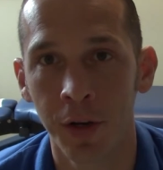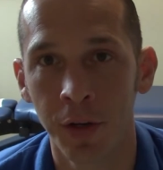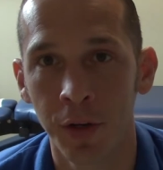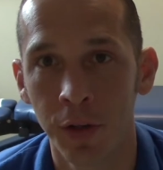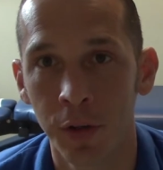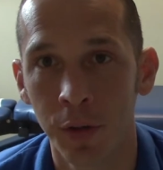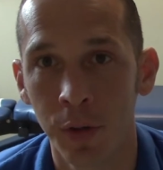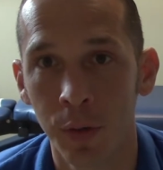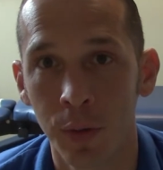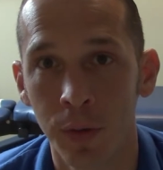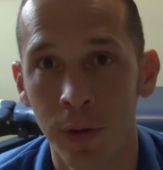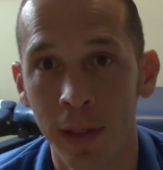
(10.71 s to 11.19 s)

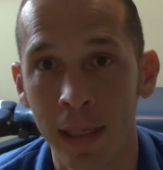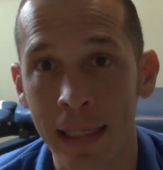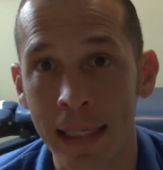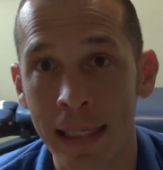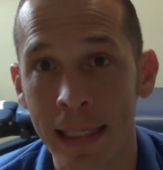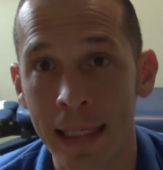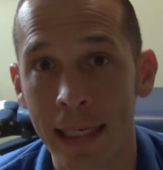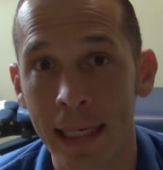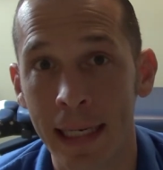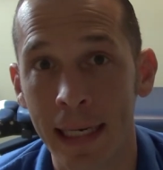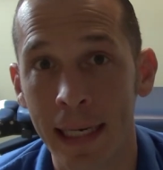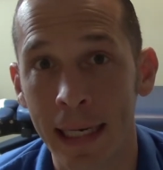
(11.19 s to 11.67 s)
do
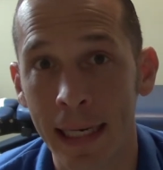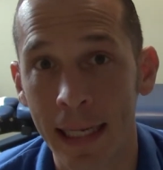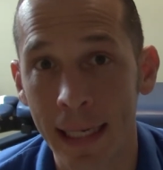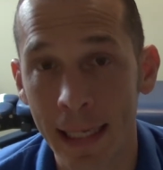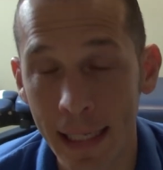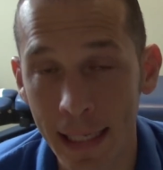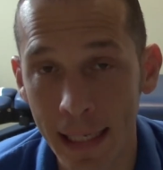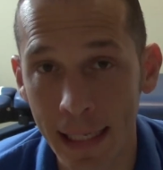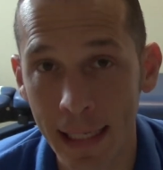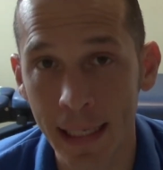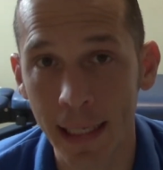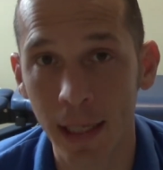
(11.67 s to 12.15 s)
the
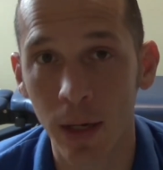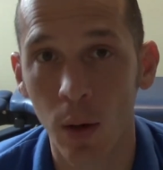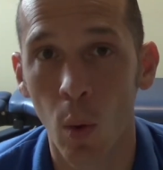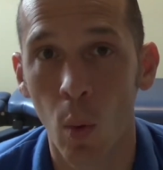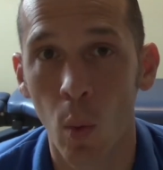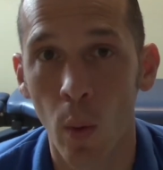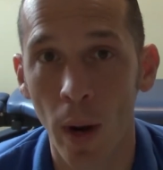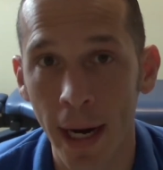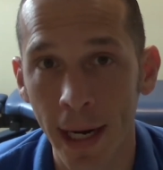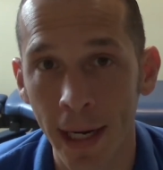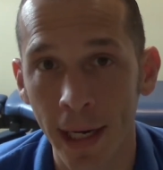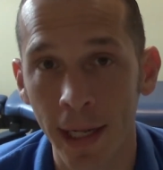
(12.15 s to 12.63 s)
knee
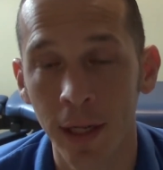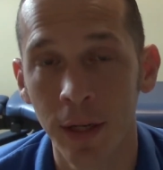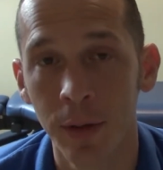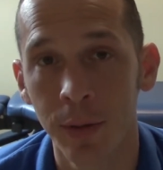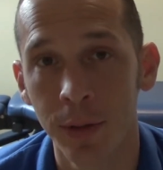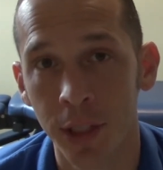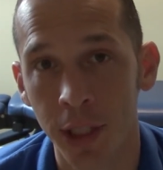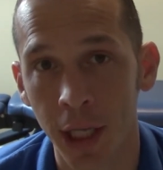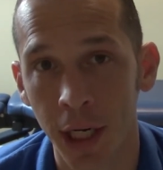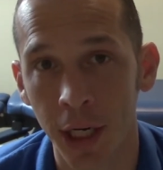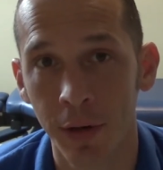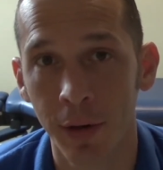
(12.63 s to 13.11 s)
weighted
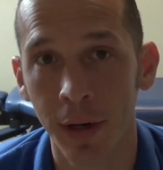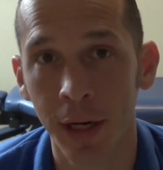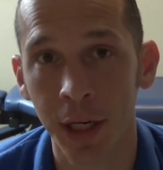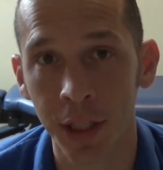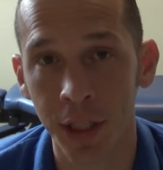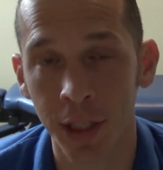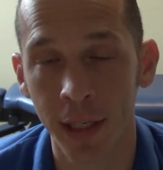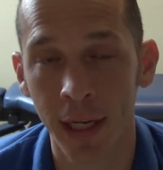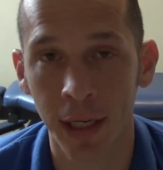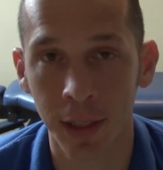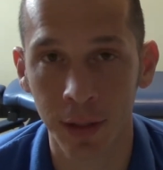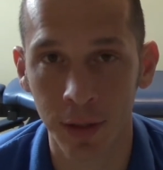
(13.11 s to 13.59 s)

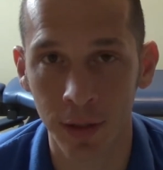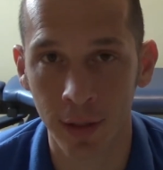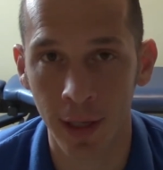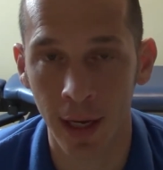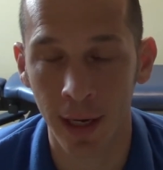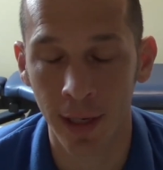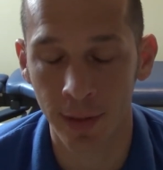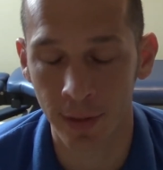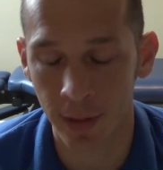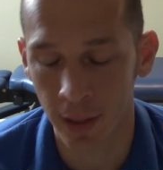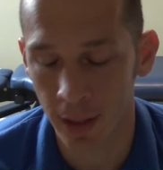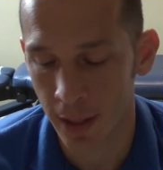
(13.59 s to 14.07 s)
regeneration
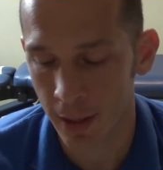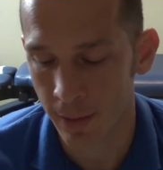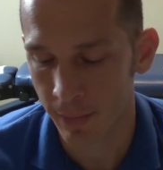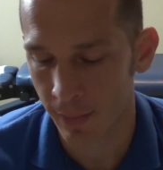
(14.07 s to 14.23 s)
exercise.